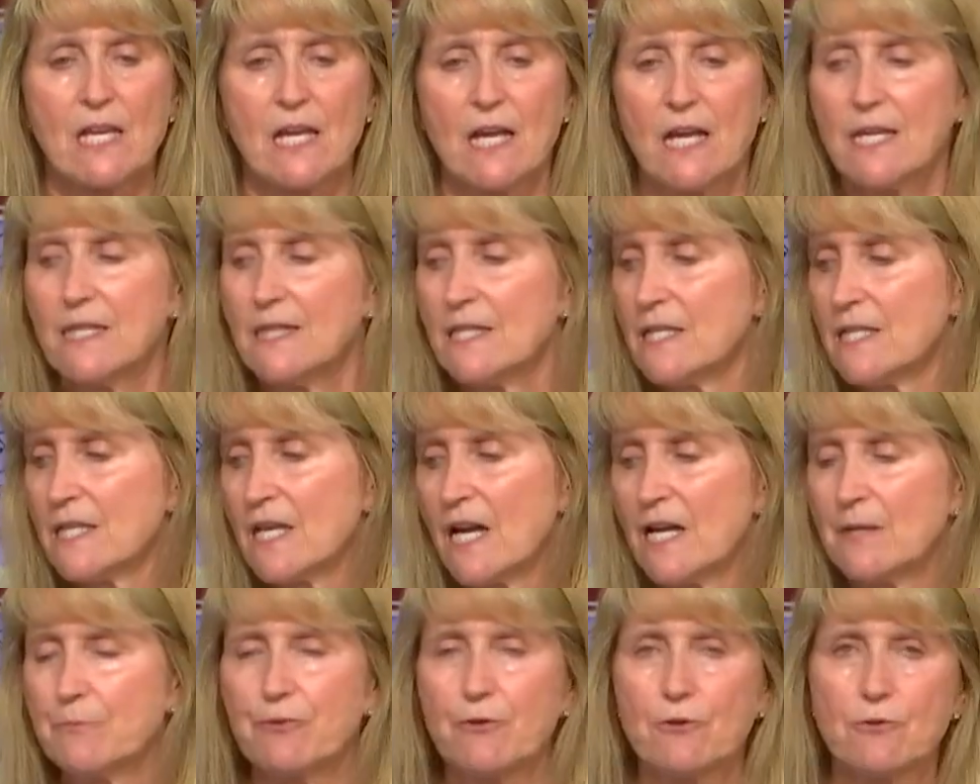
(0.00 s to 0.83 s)
And then
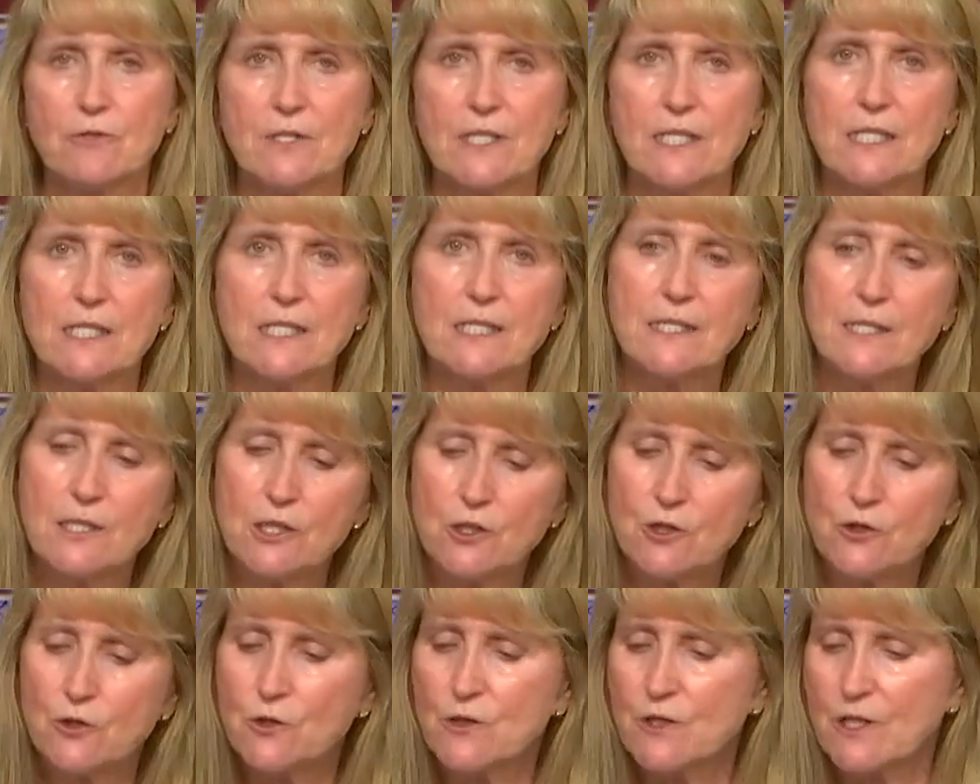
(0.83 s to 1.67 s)
high-protein
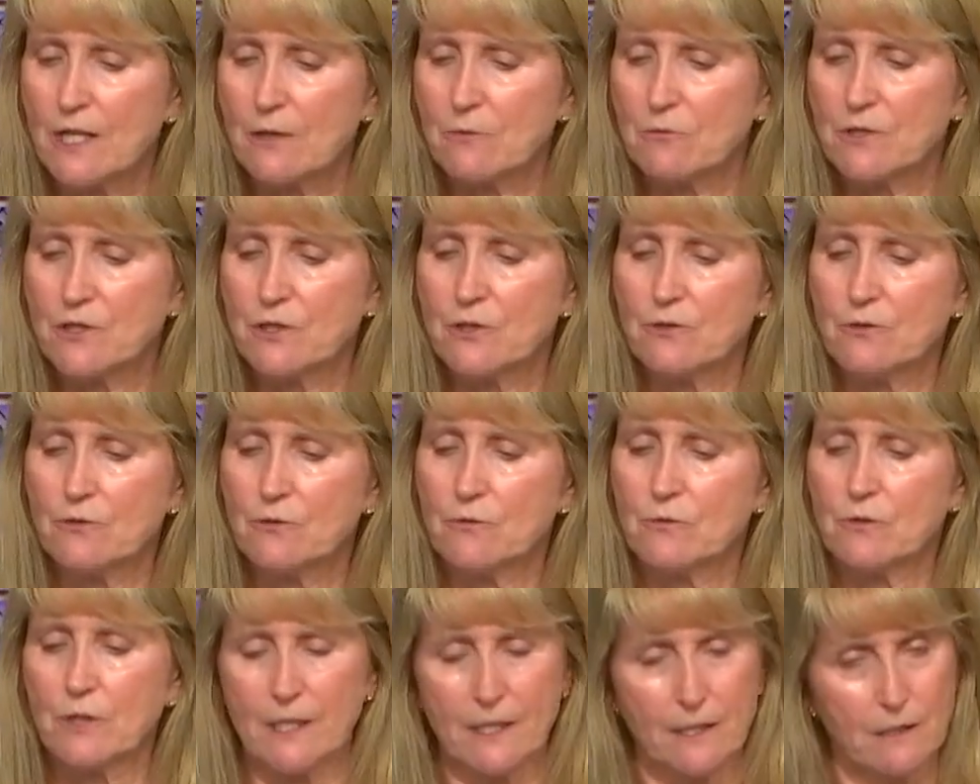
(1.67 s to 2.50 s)
dinners, I would do
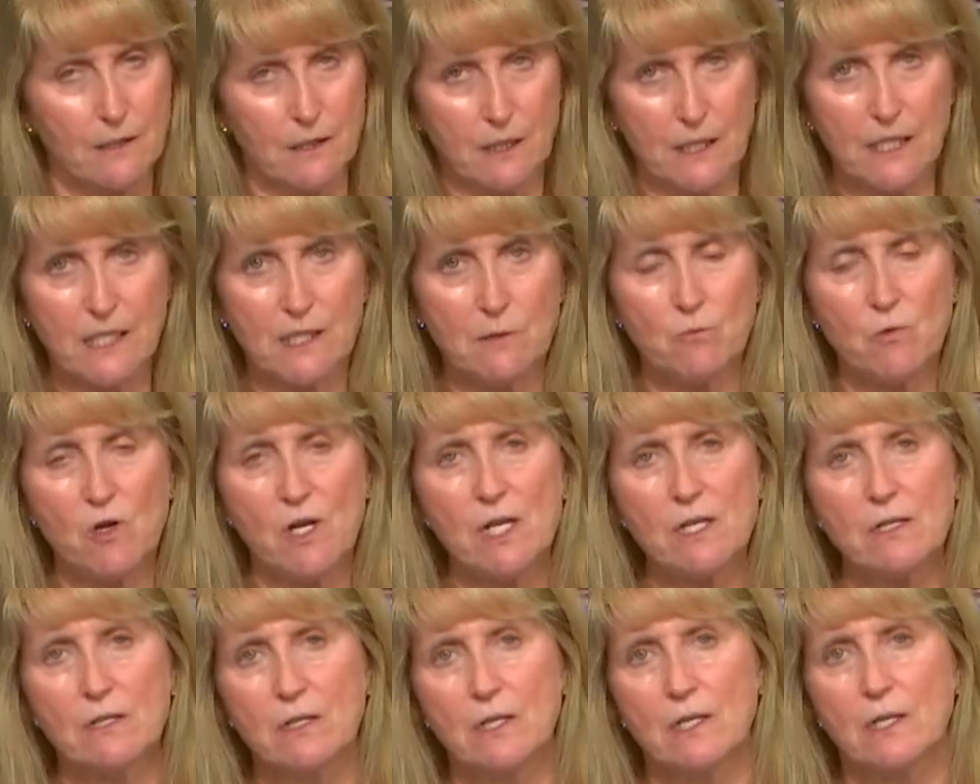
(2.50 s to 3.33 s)
like the
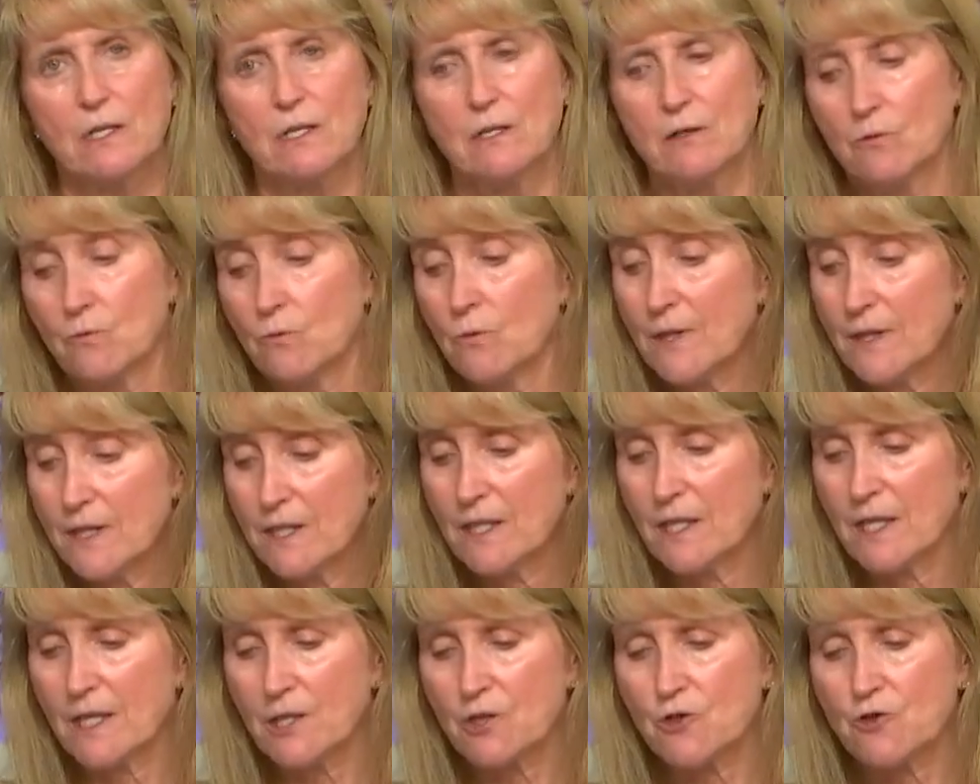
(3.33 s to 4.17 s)
quinoa with
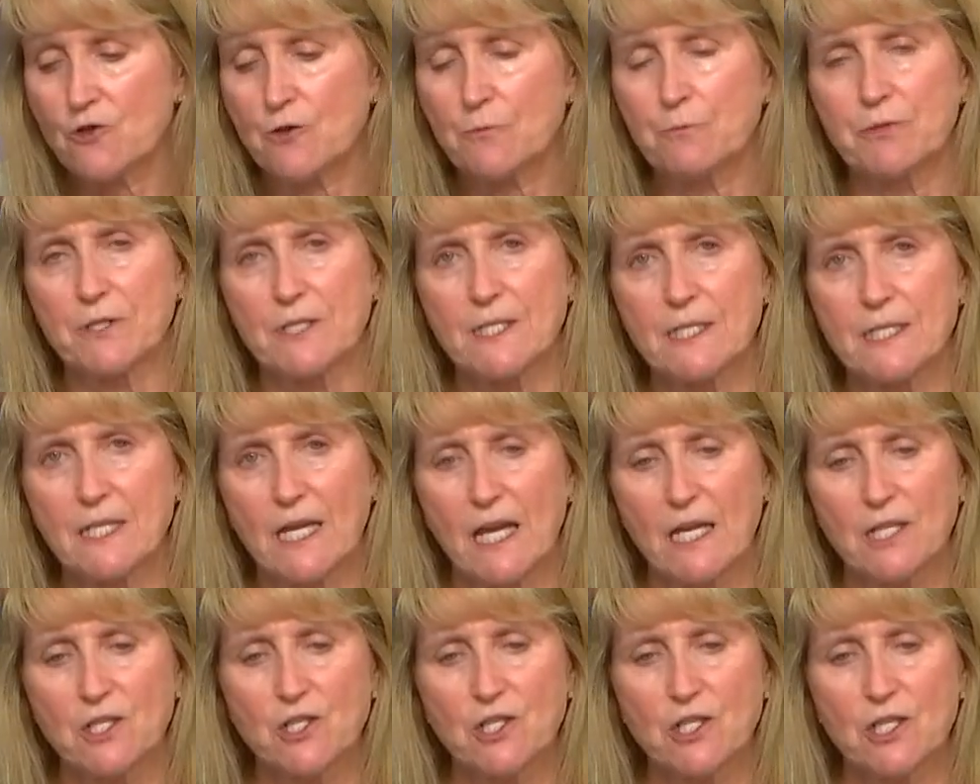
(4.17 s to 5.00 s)
the extra
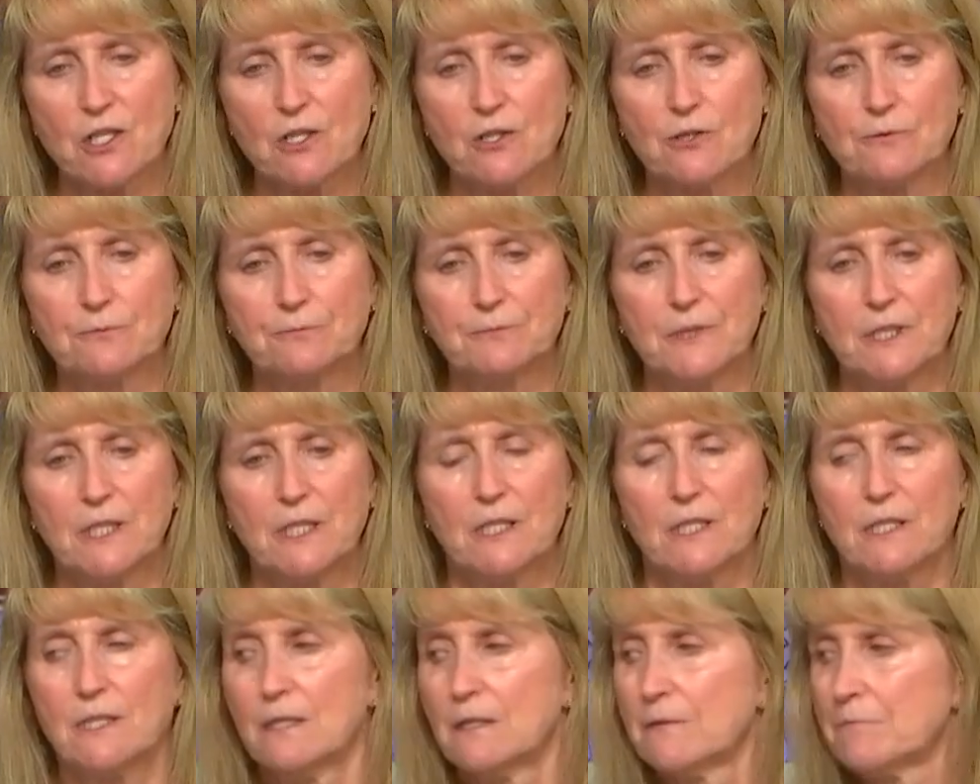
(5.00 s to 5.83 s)
pistachio,
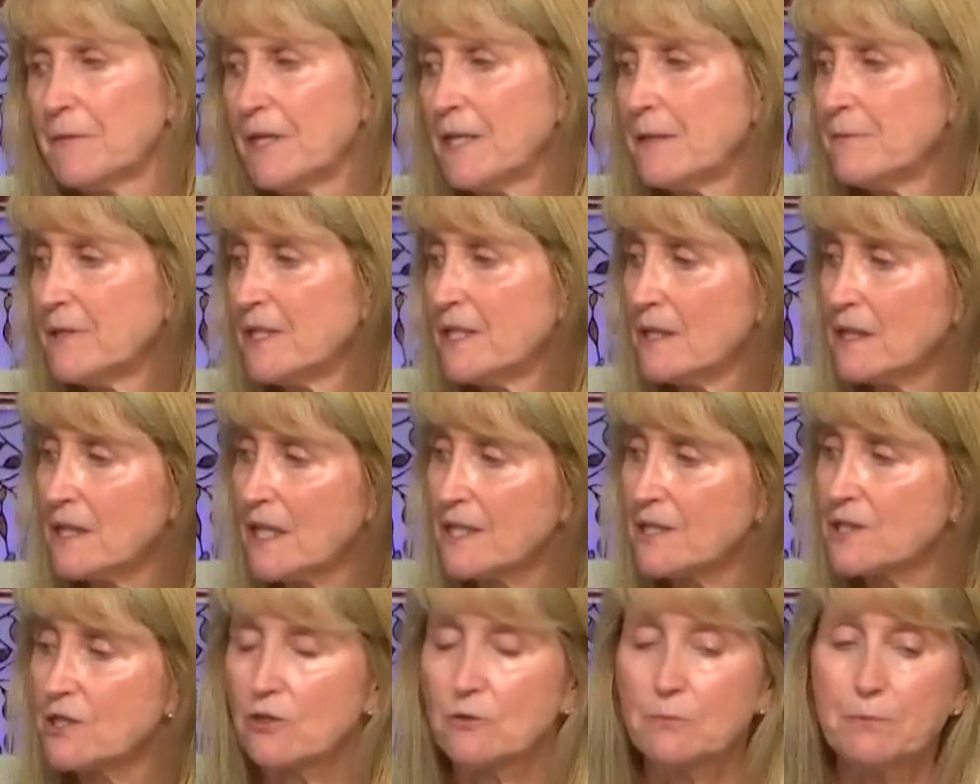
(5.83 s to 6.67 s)
maybe
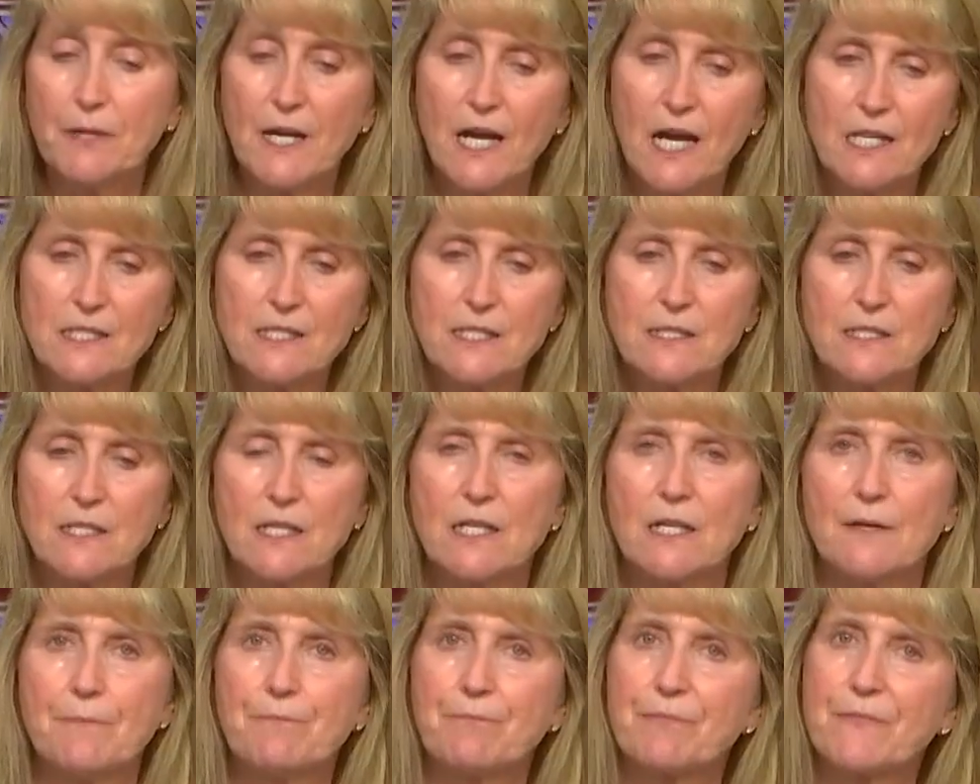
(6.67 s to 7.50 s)
lentil
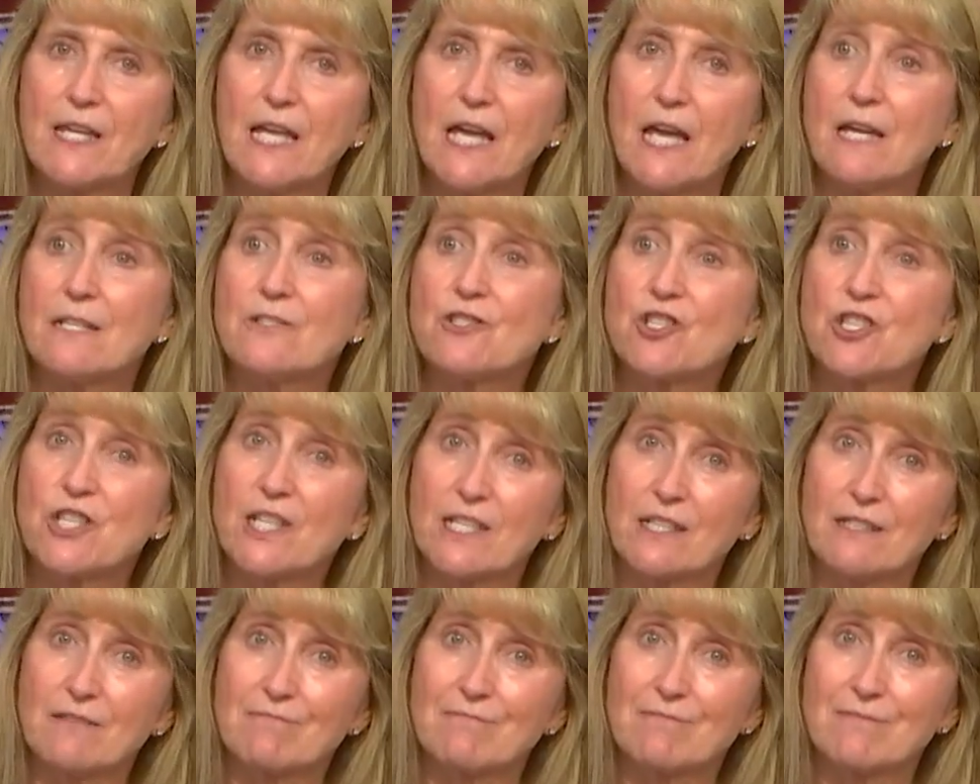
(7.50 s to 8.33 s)
pasta, and
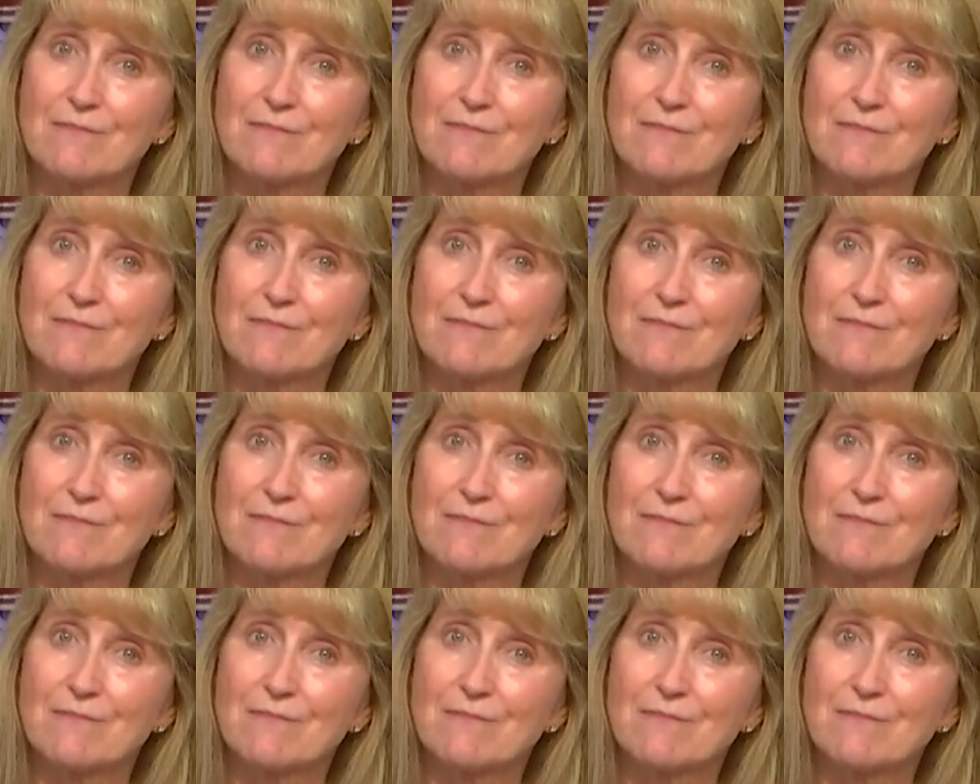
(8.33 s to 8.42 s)
chicken.